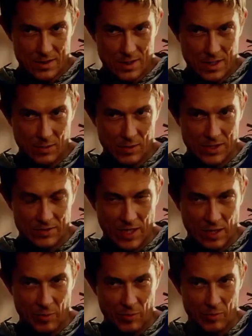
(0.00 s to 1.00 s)
to me that you're
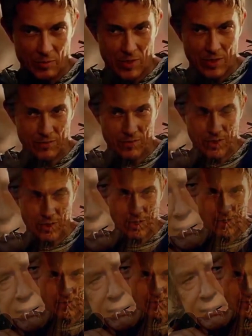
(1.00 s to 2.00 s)
alive food for
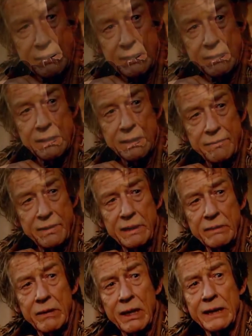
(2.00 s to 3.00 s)
thought
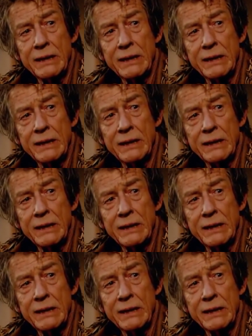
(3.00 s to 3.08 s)
uno